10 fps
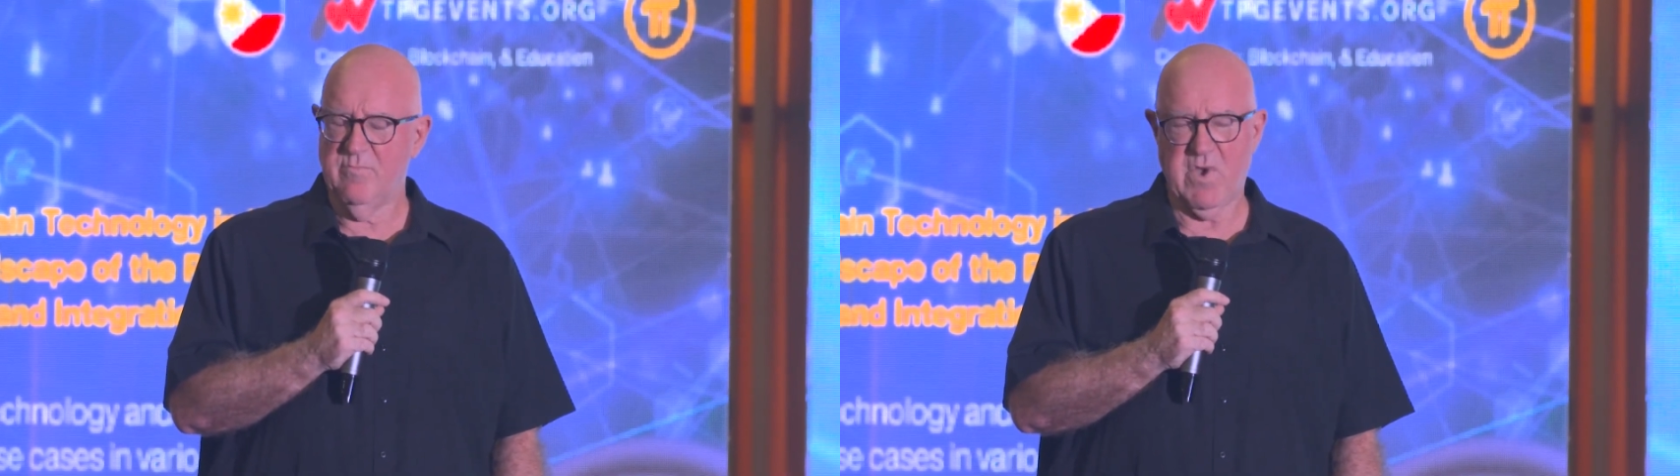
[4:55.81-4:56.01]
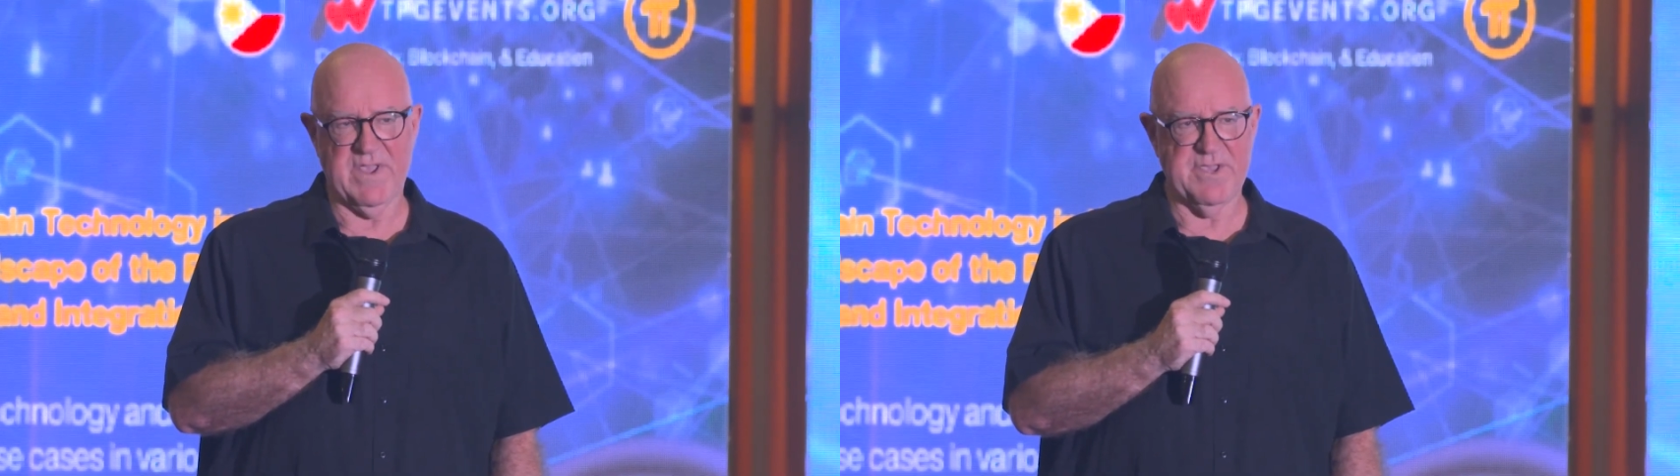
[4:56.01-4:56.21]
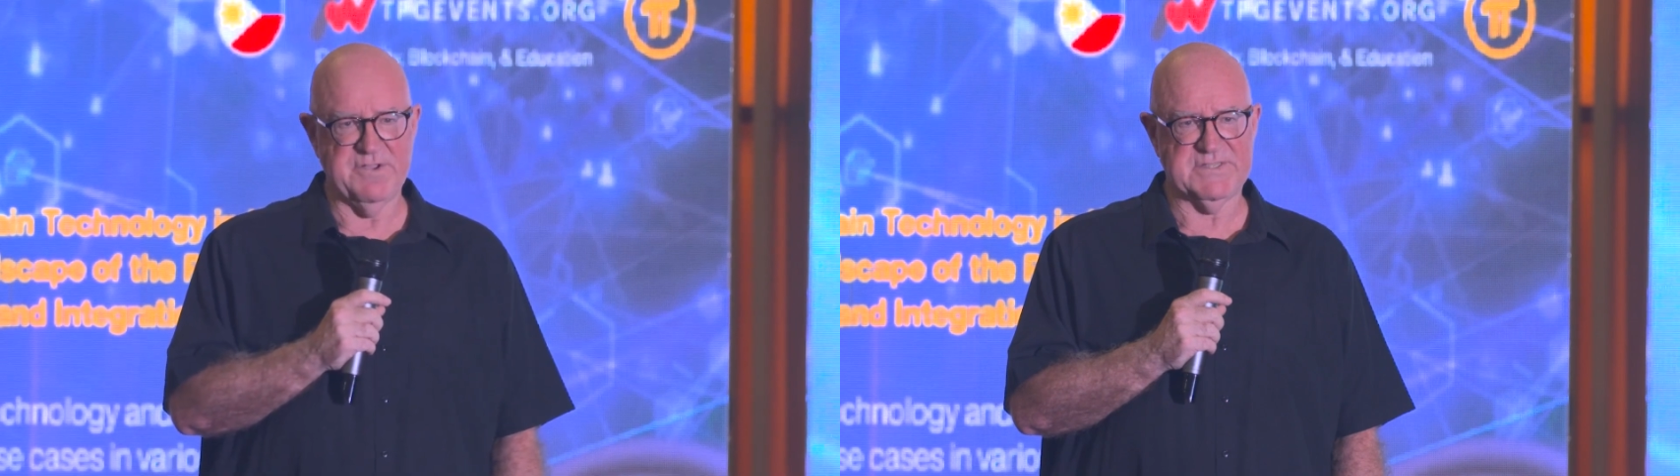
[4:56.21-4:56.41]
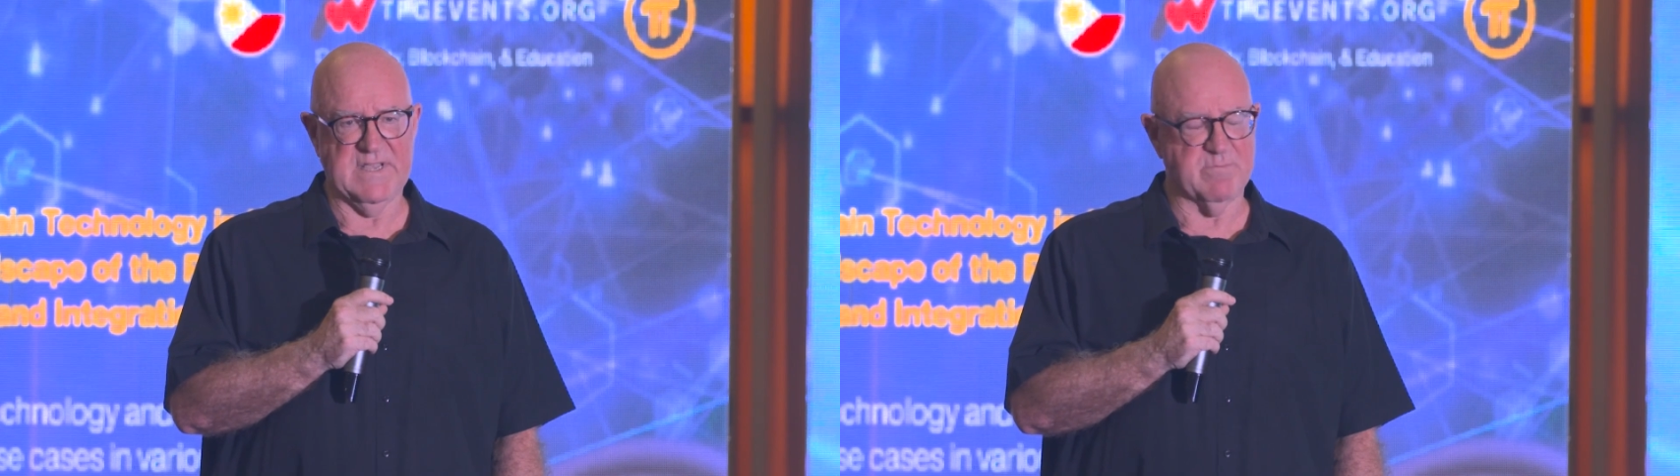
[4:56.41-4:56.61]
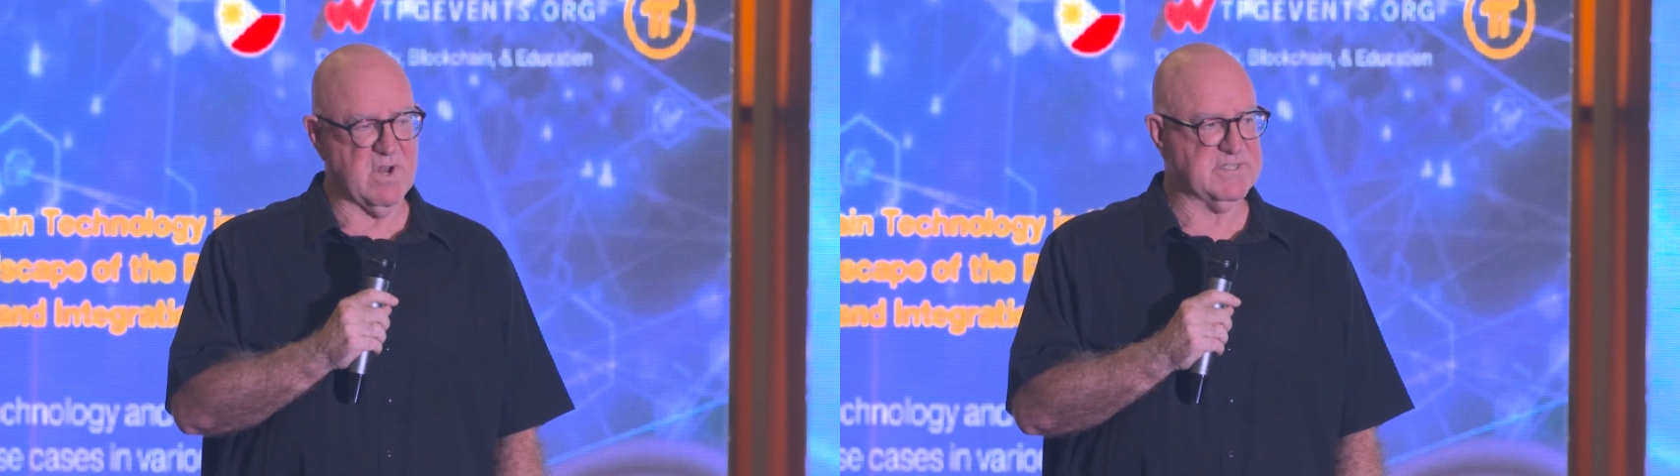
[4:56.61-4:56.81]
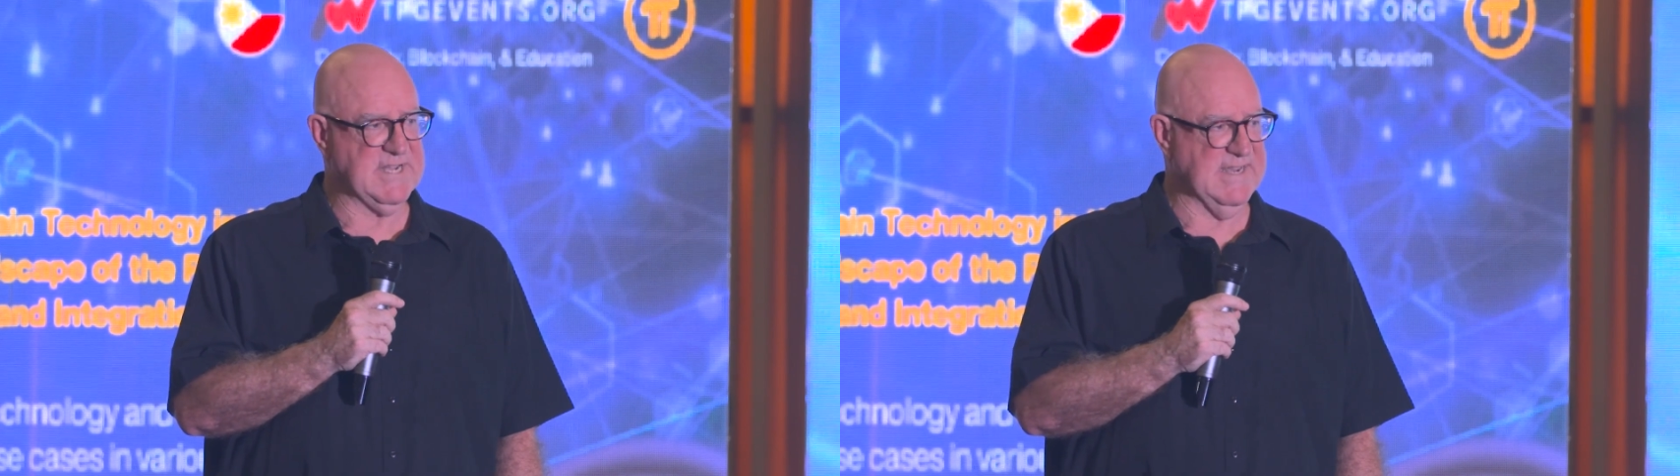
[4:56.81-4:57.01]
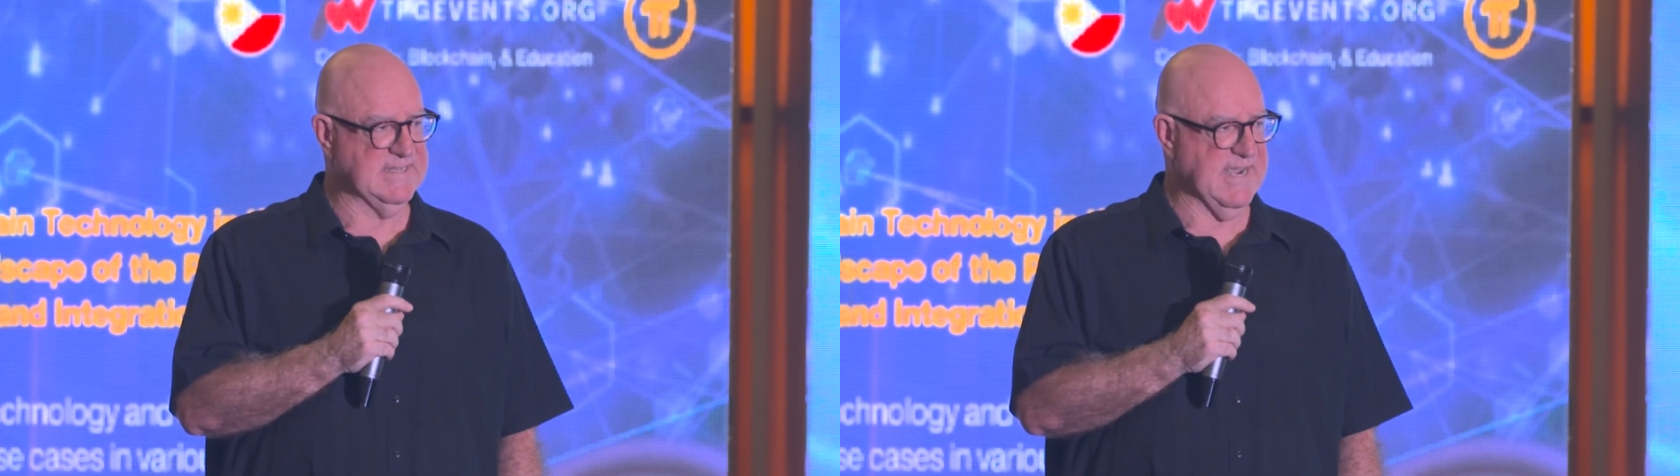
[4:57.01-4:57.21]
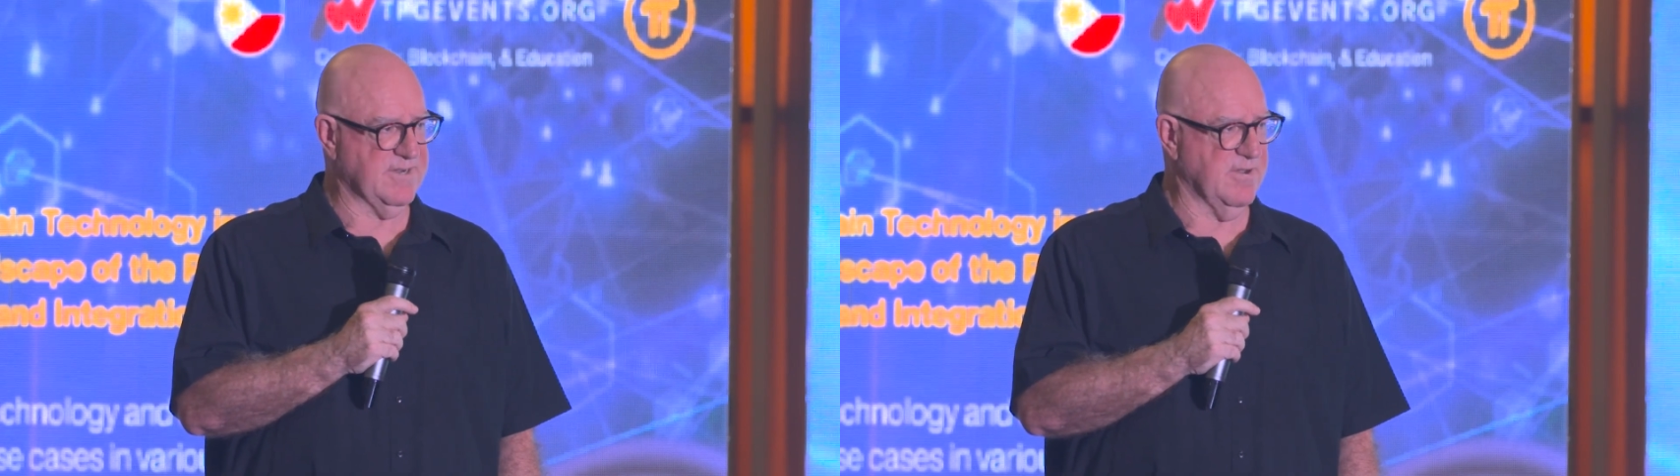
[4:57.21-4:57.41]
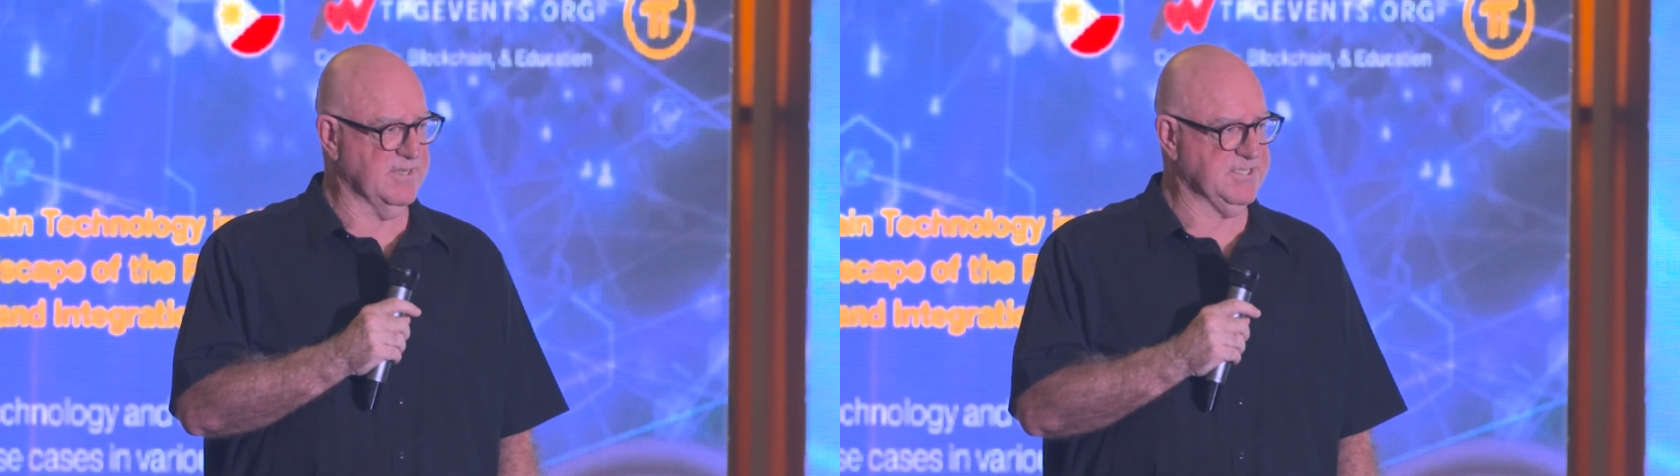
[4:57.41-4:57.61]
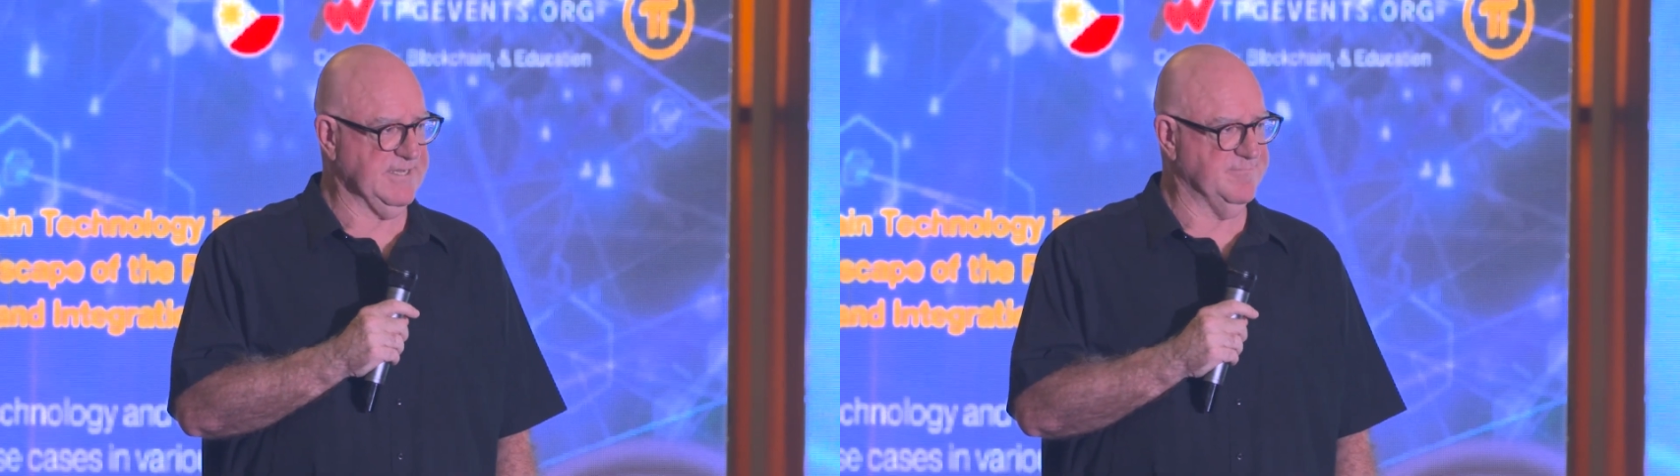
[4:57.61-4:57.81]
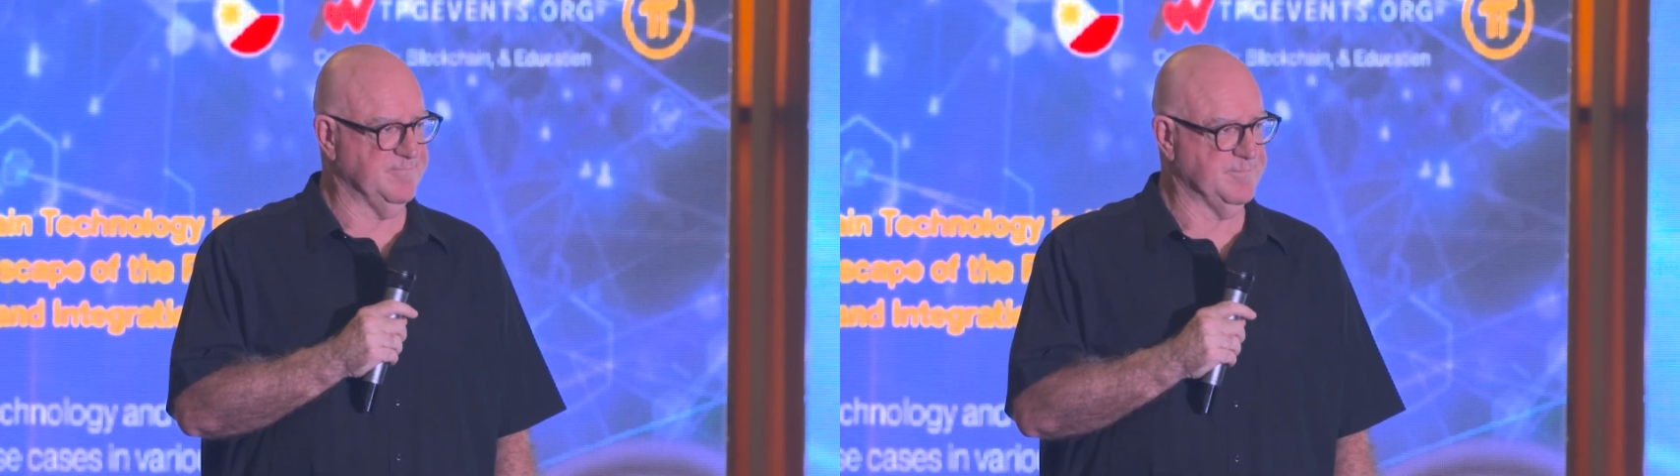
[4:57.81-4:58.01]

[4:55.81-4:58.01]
by using blockchain technology.